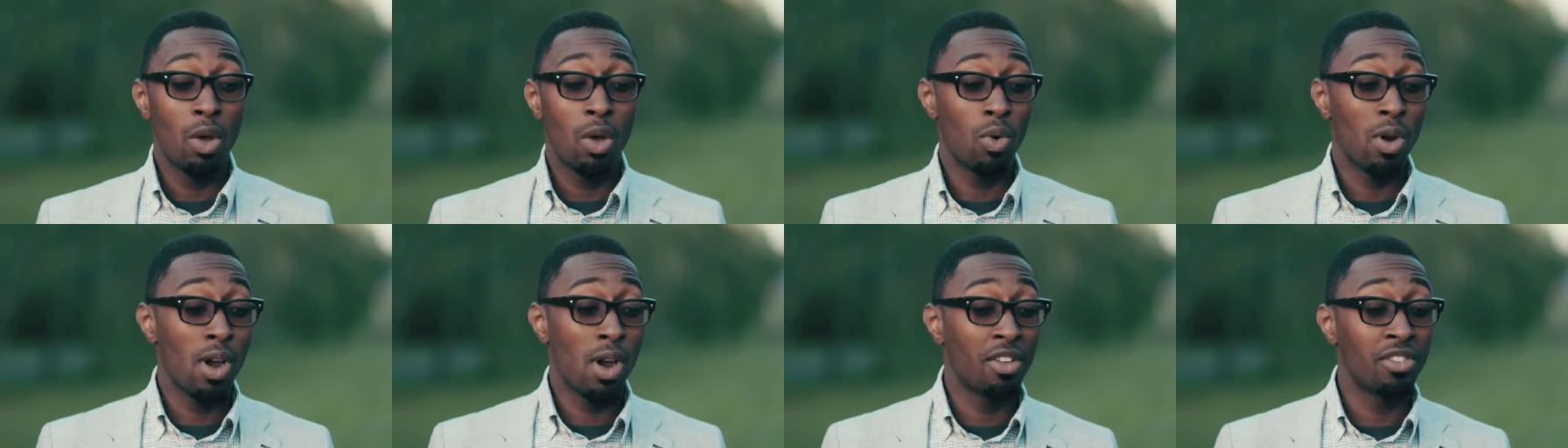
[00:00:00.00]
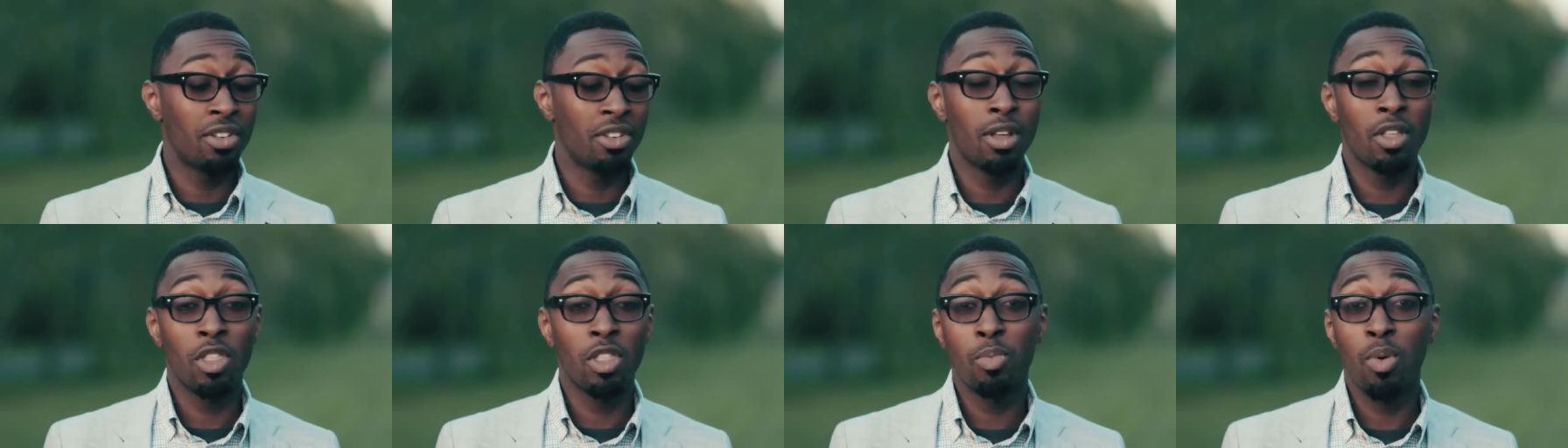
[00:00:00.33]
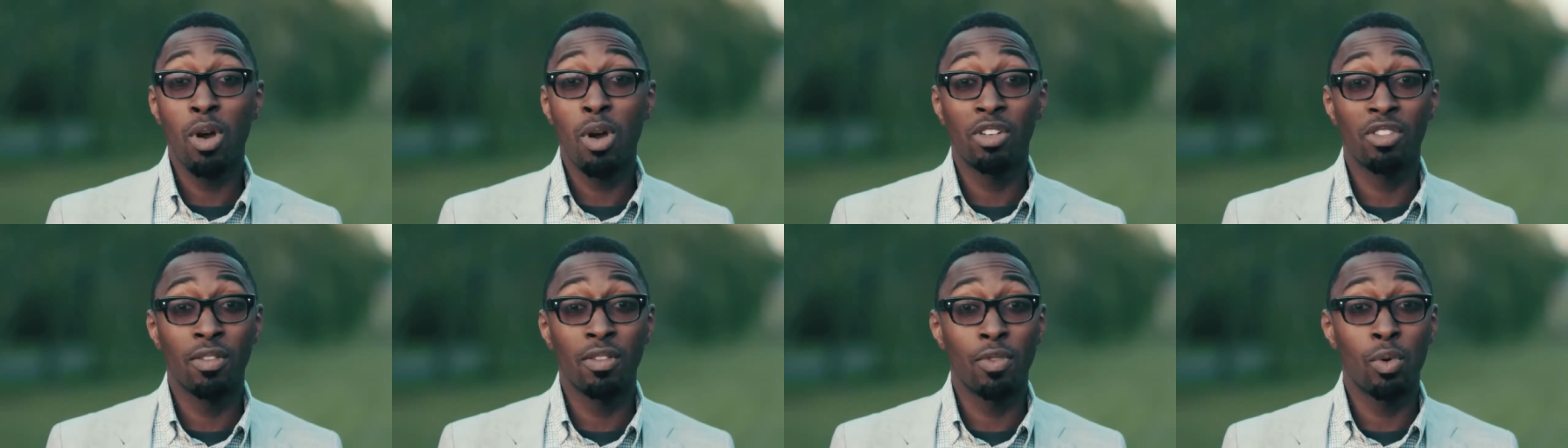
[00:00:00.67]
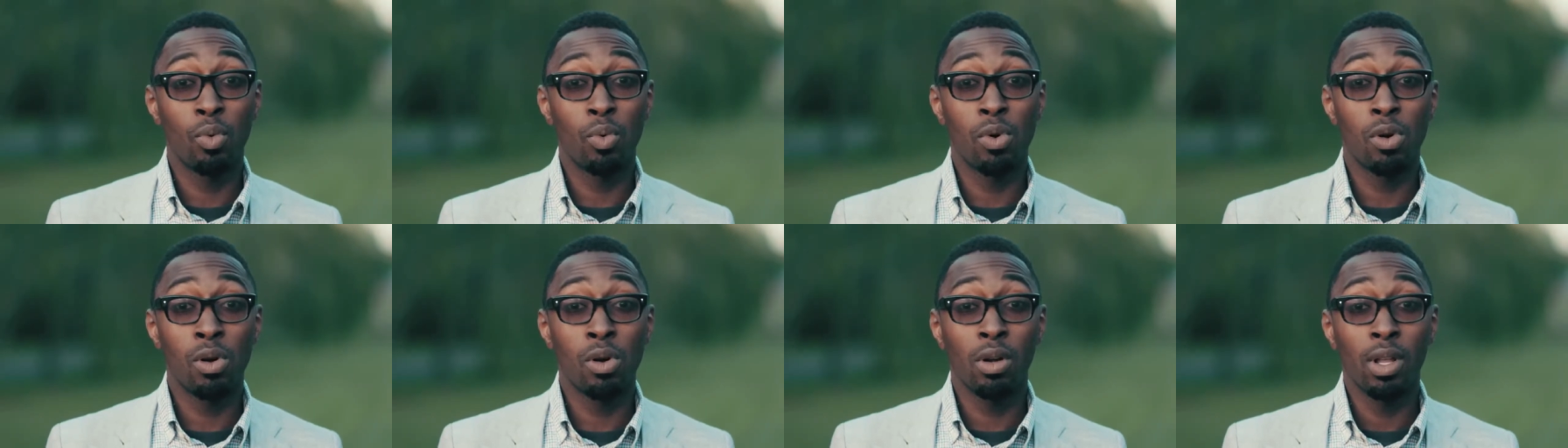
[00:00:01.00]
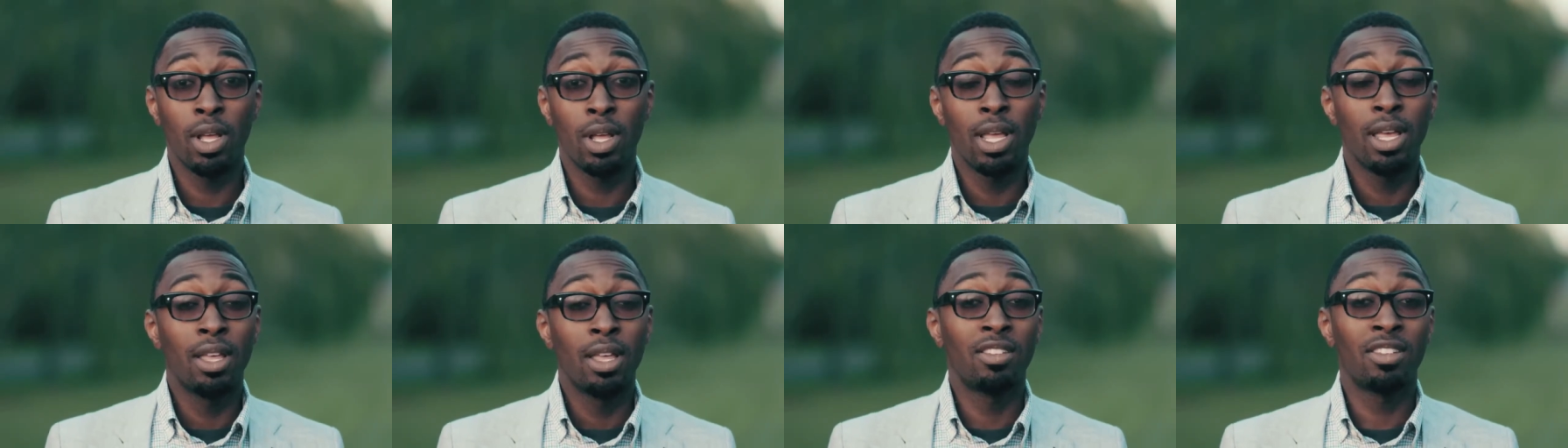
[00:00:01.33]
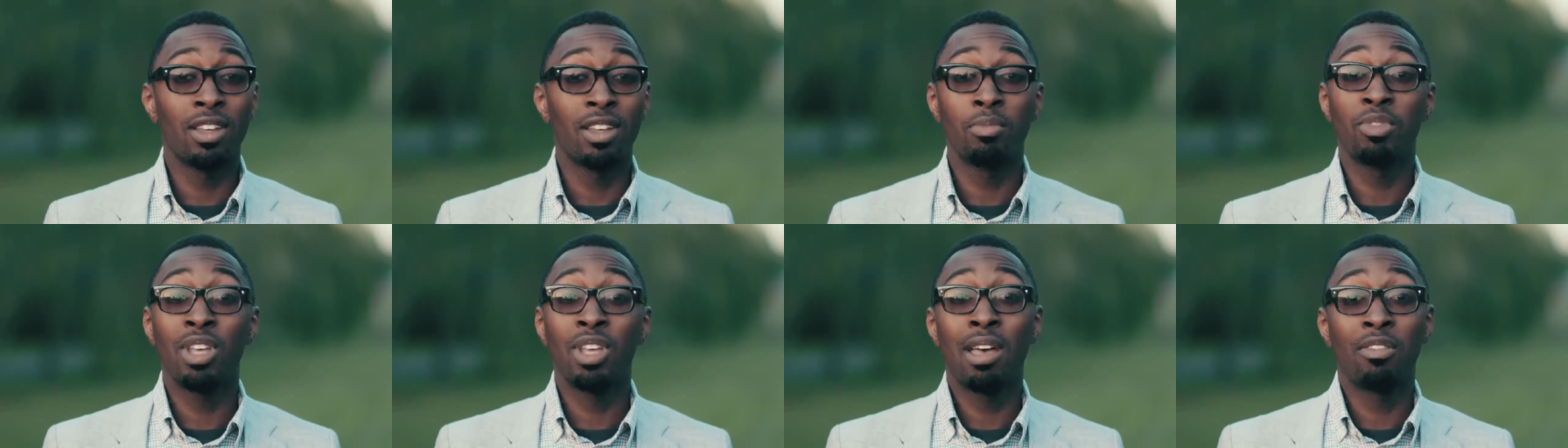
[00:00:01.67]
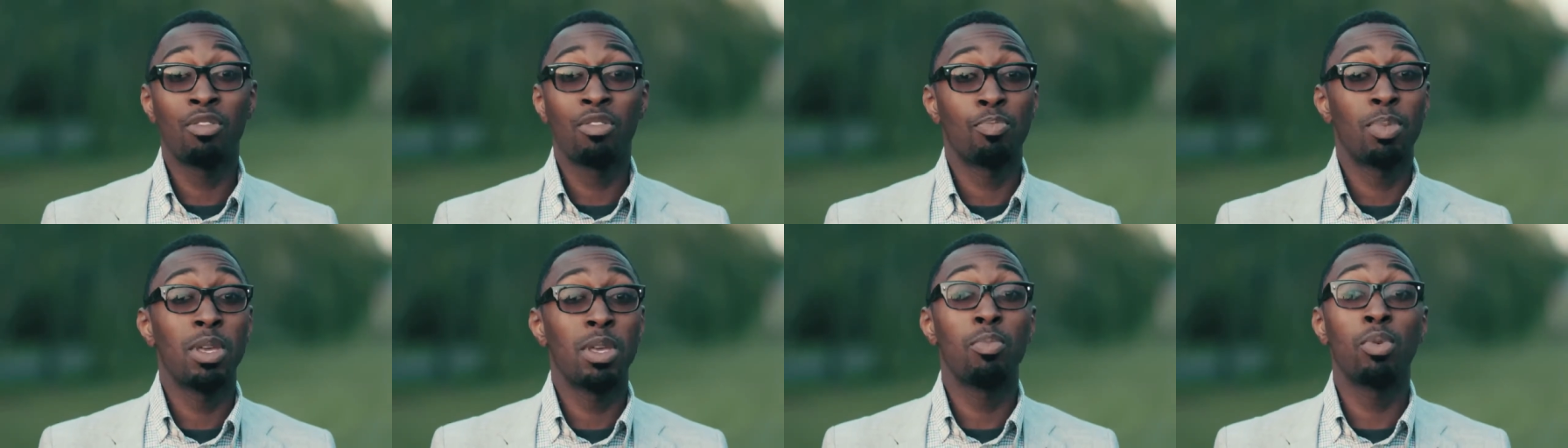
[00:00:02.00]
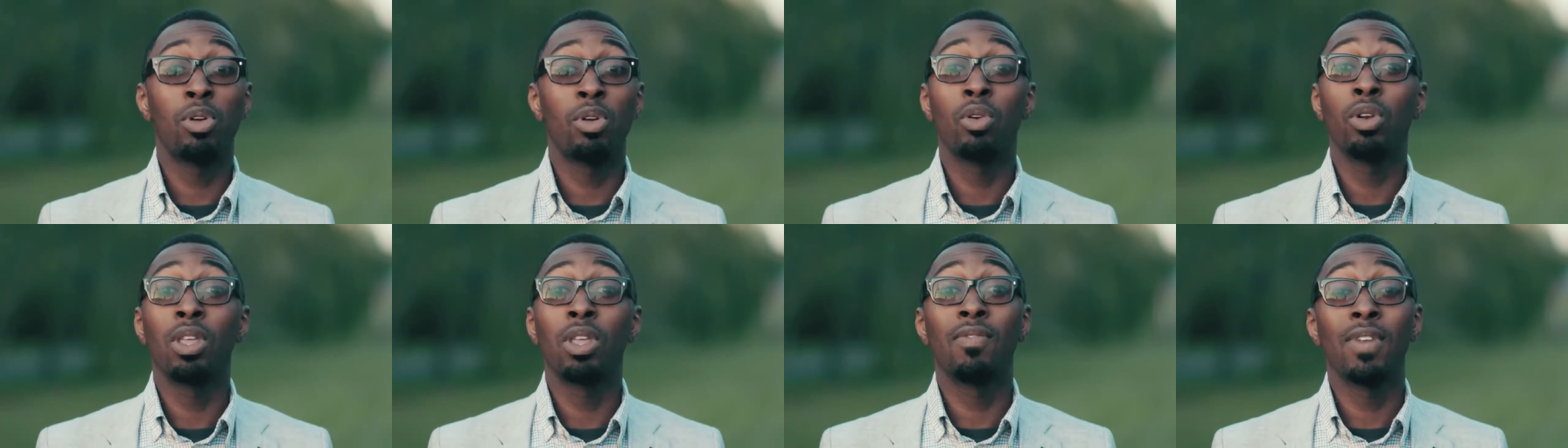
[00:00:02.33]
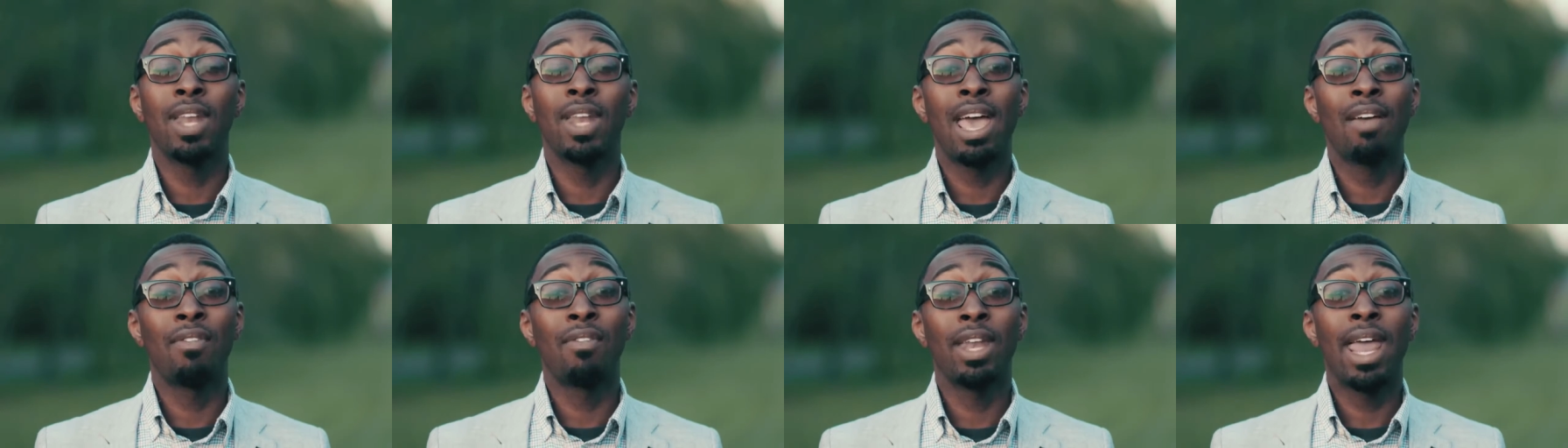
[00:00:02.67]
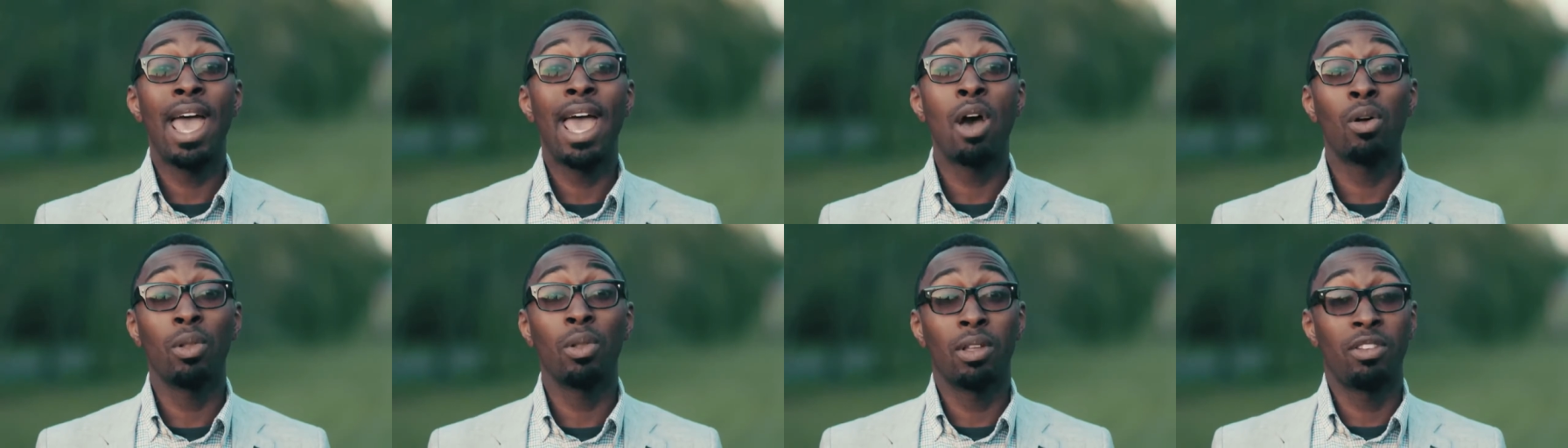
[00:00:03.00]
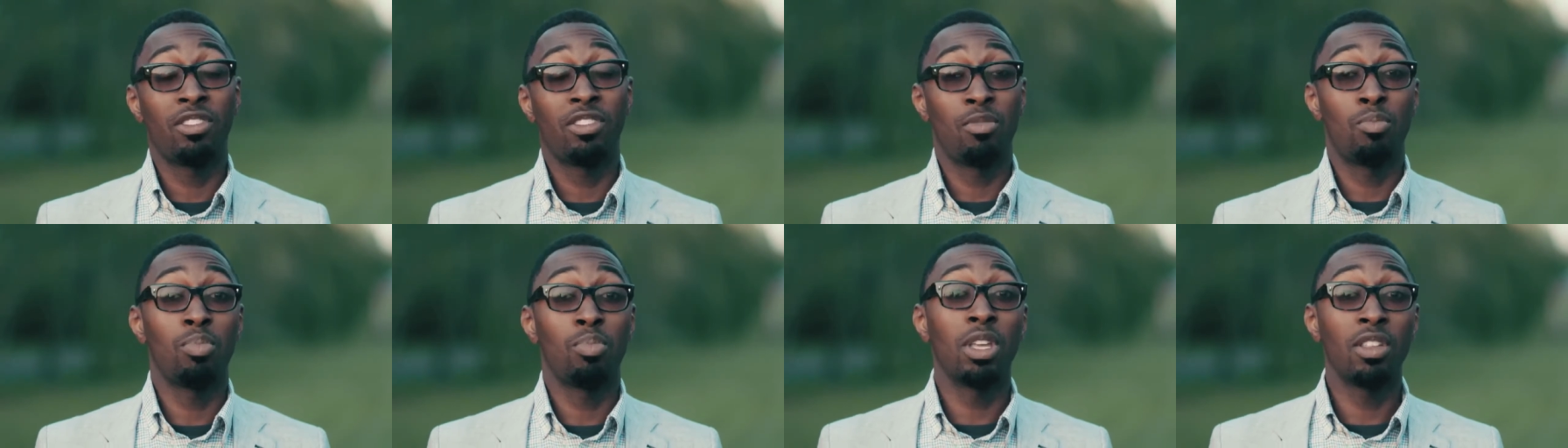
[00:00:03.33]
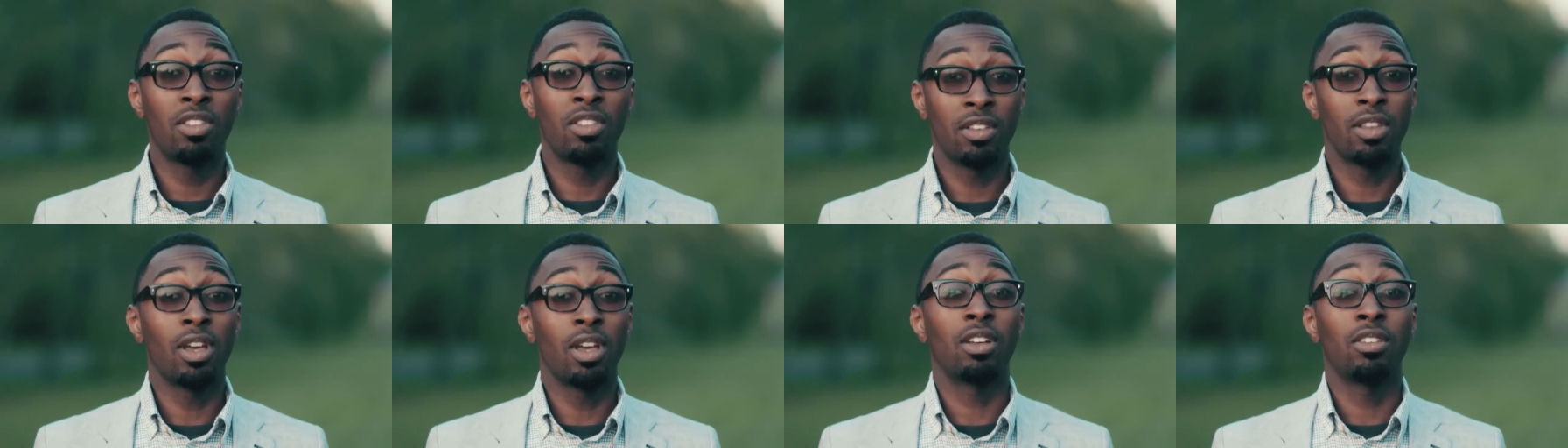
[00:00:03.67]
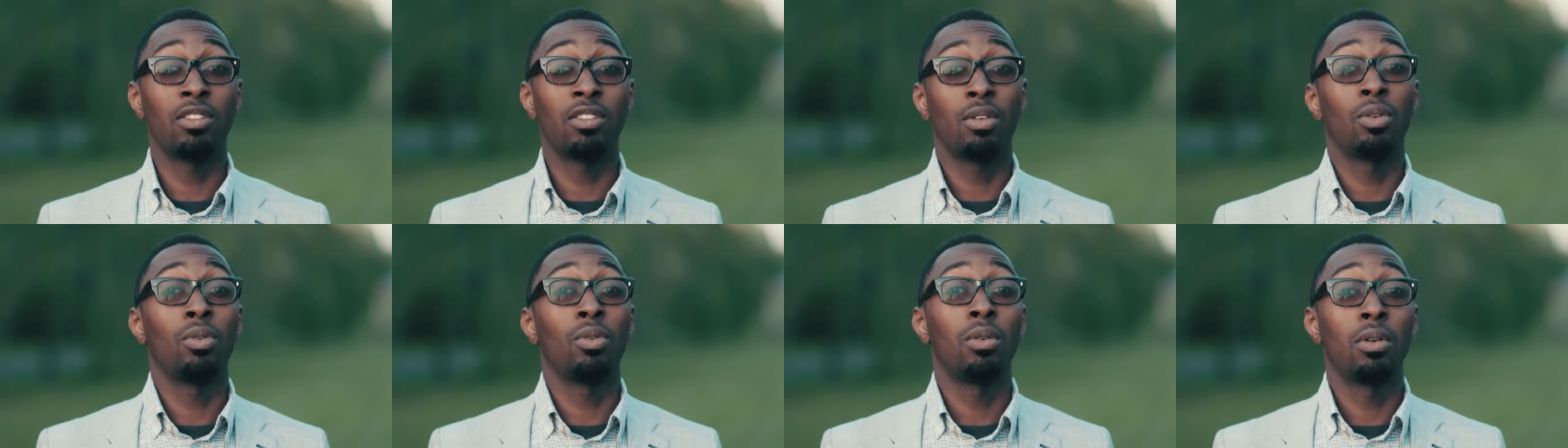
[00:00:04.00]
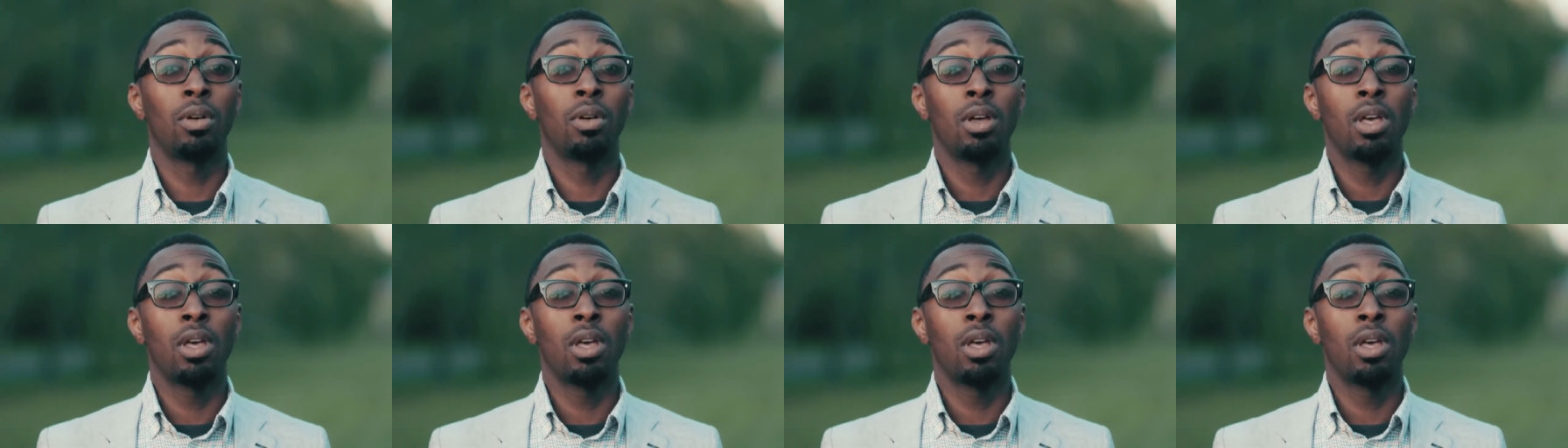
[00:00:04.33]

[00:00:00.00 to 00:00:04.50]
Whereas in other parts of the world, sometimes people don't even have an outlet to be stuck to.